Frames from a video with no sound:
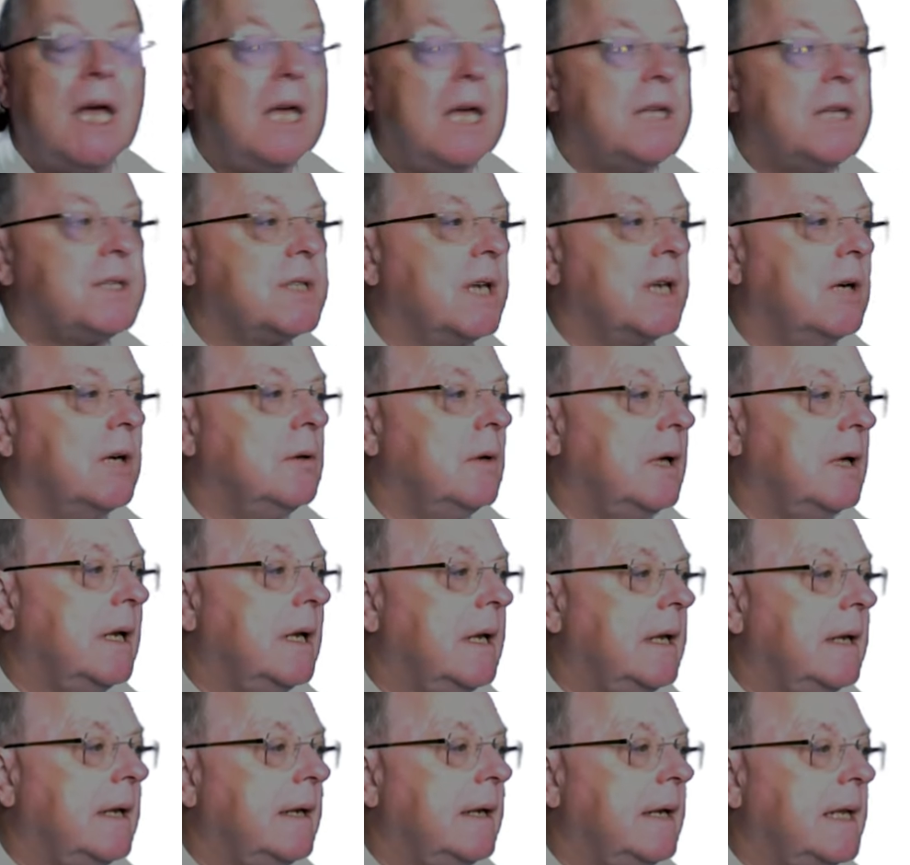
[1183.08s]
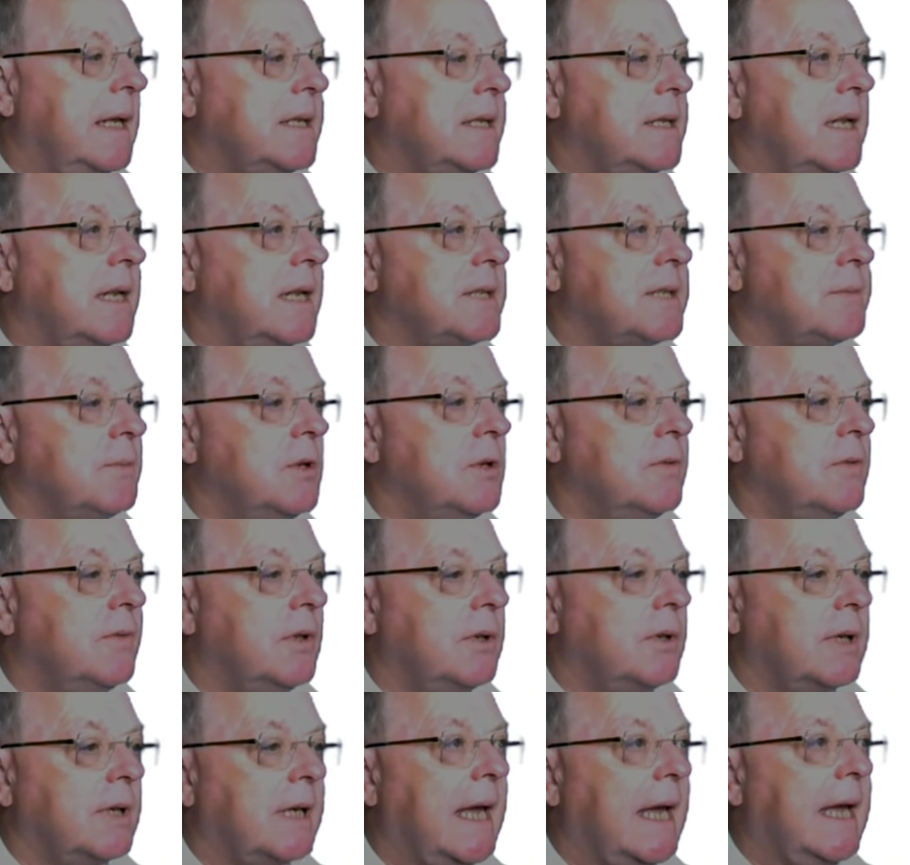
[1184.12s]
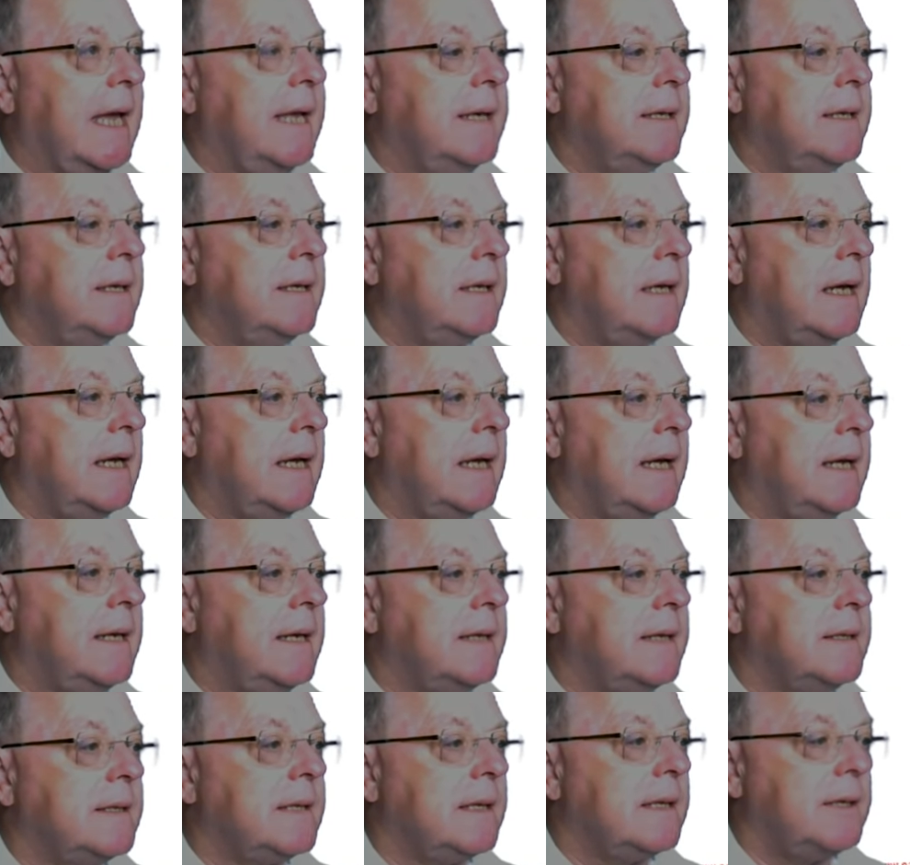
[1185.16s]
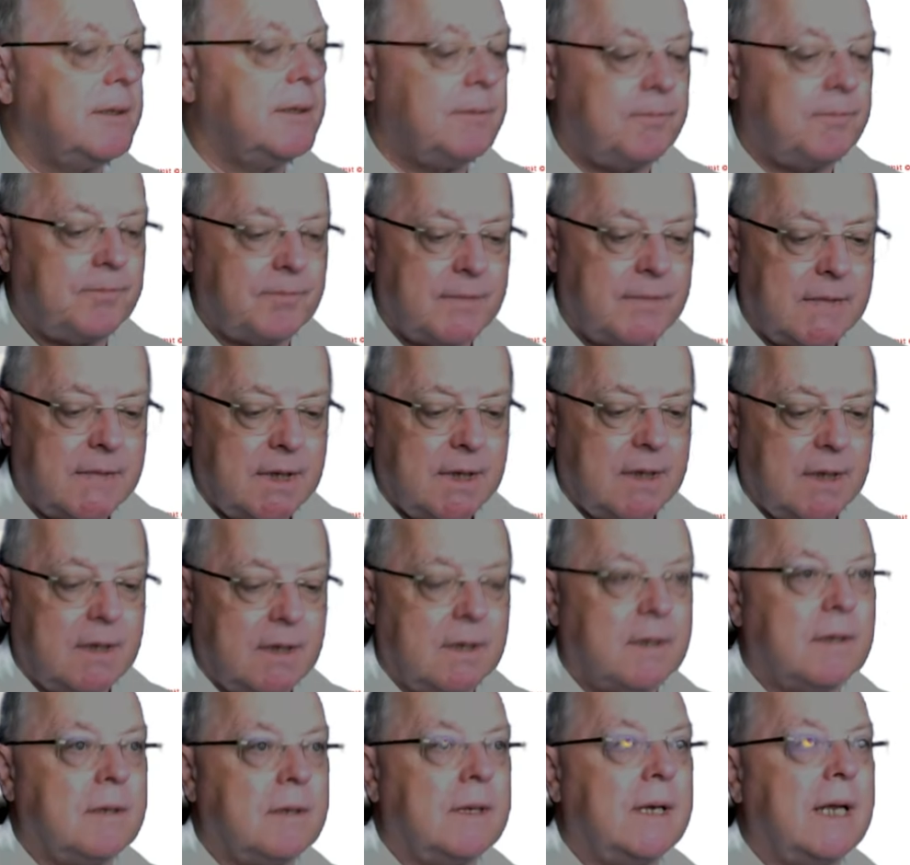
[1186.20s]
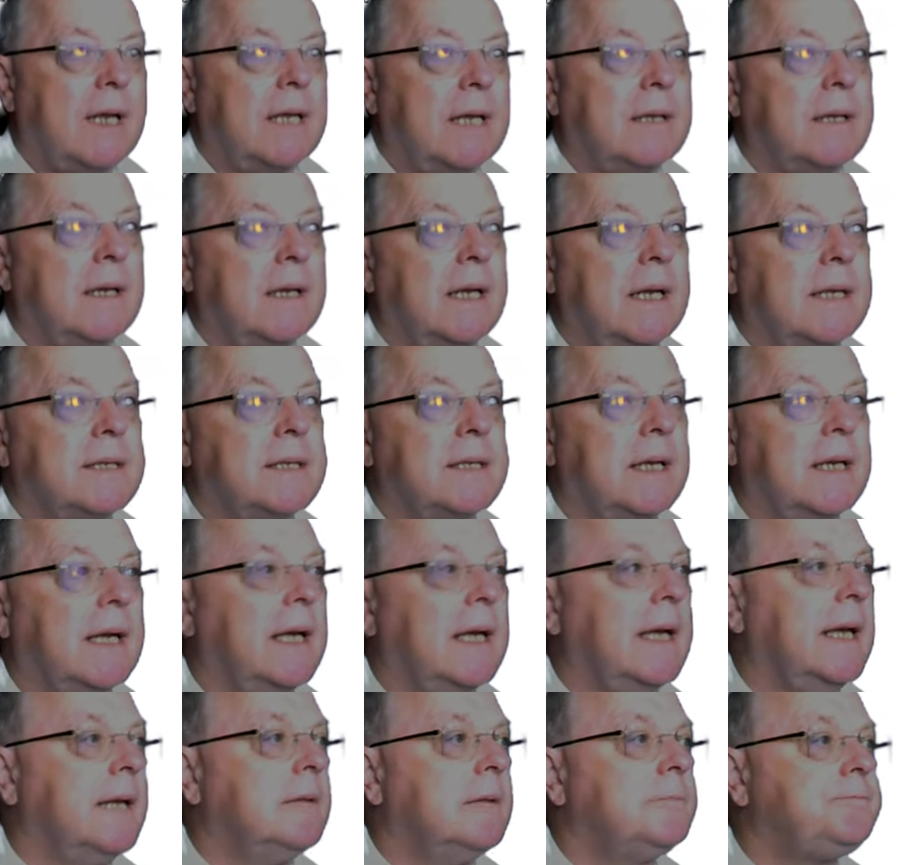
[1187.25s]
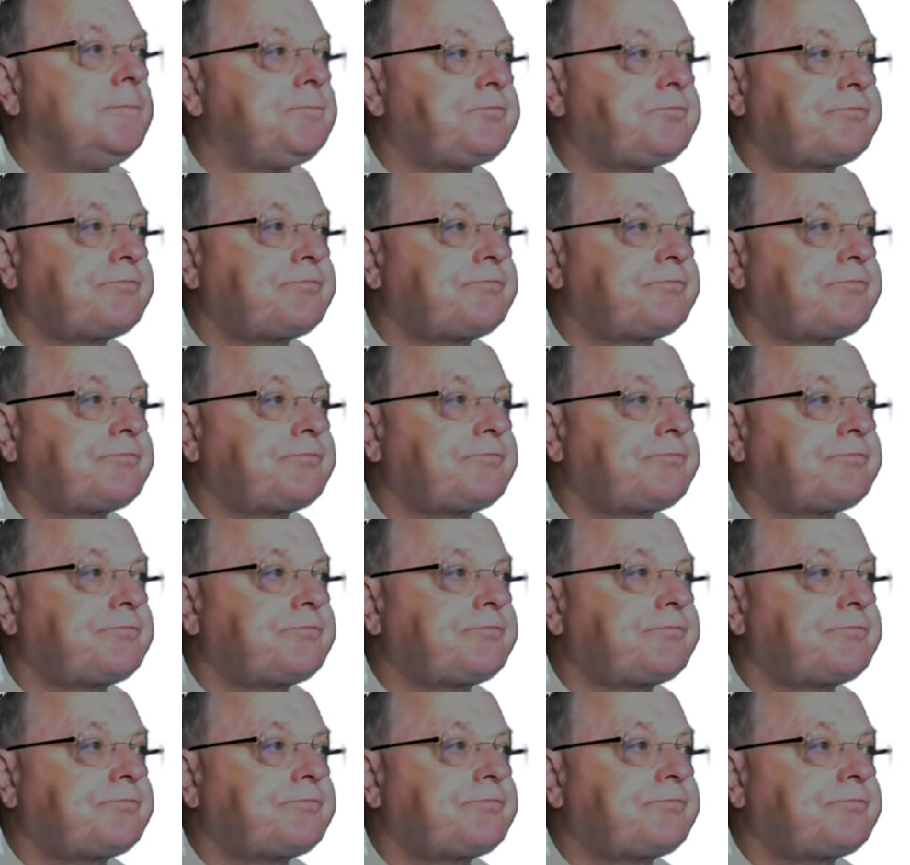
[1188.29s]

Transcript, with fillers: So let's move on again, and the next thing here